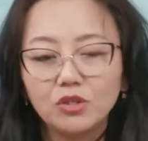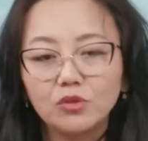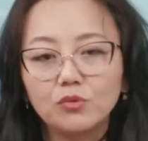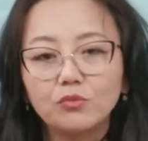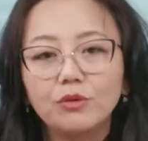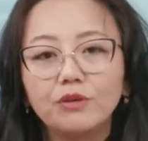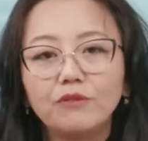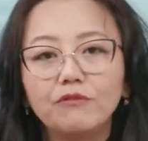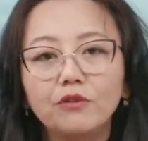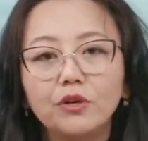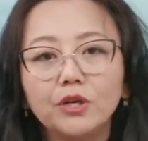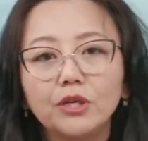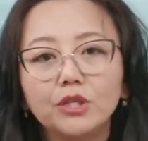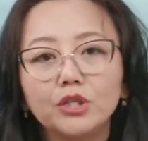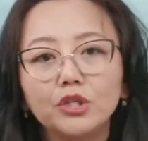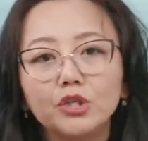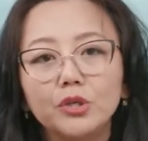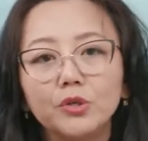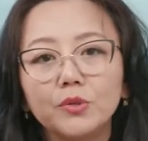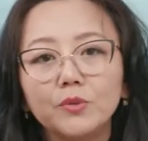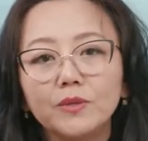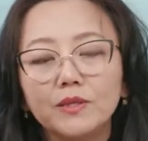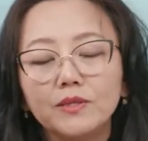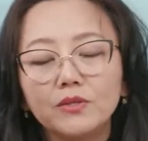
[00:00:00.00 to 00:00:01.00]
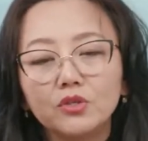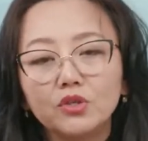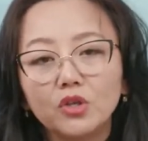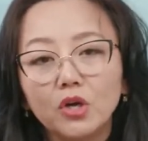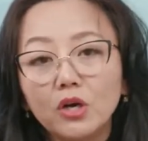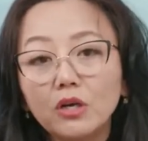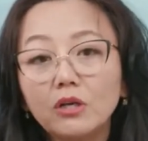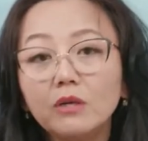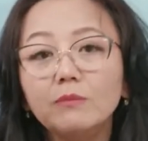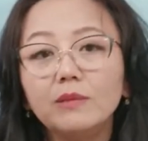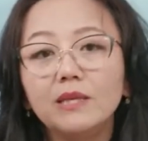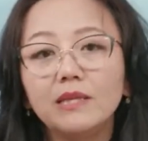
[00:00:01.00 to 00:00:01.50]
just referring to is a
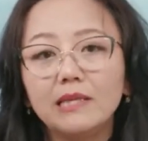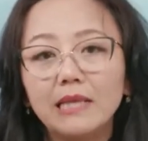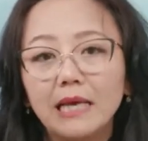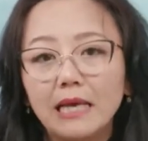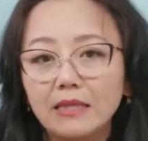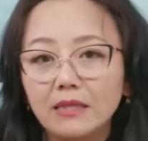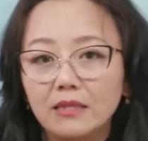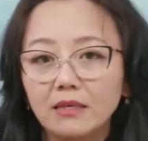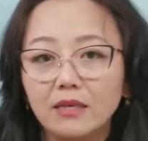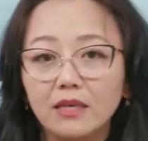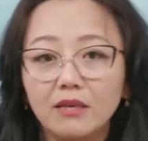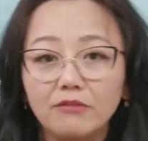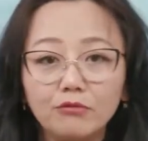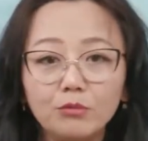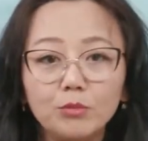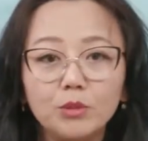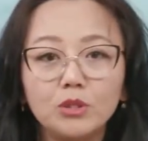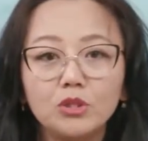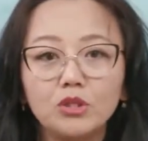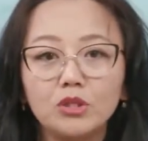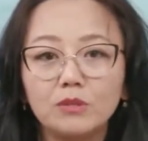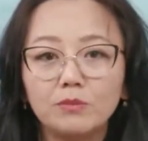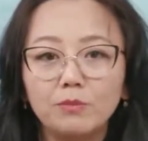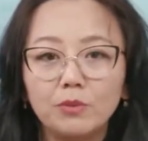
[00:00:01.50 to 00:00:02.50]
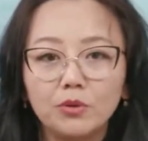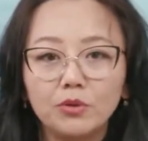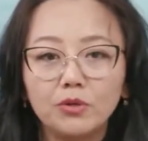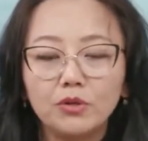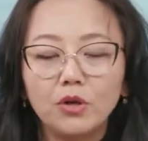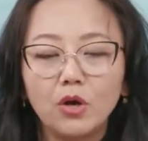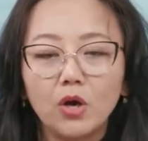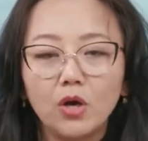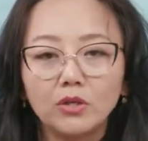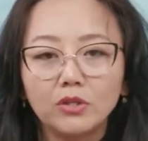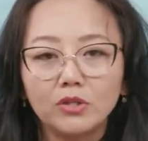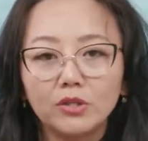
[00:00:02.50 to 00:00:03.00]
document that the government just put
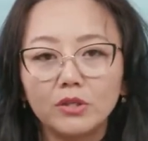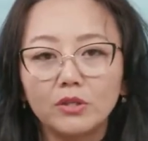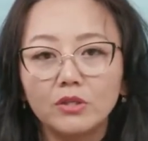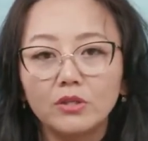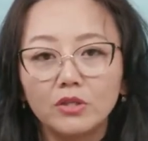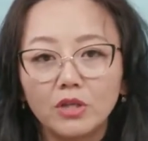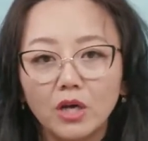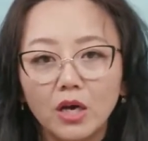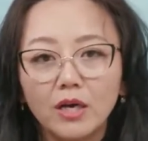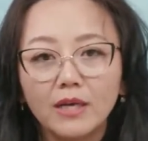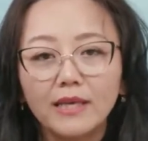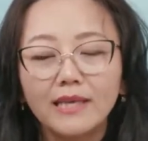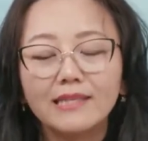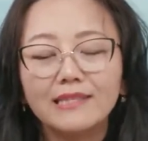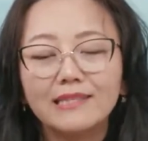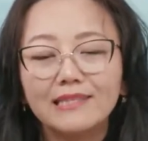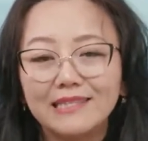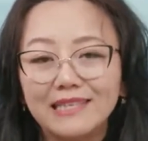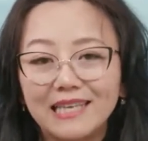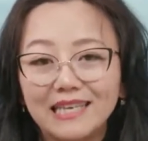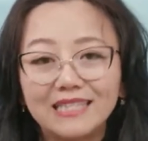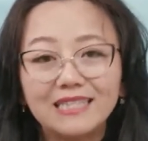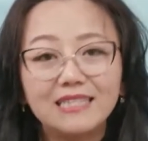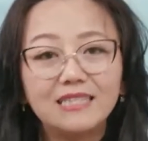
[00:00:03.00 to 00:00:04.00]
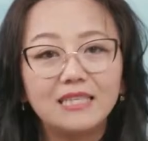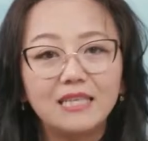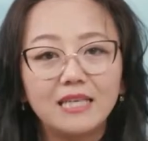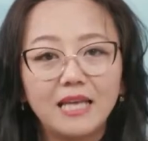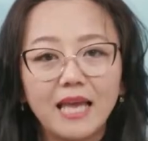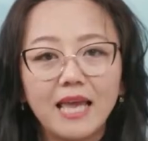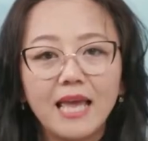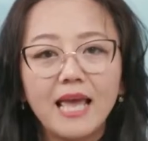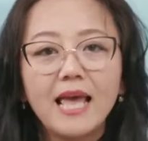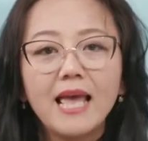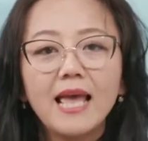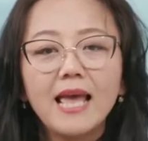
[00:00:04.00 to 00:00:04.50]
it on to the dockets
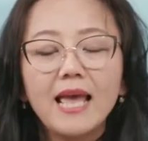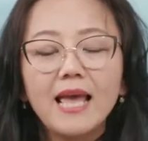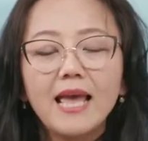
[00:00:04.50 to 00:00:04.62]
yesterday,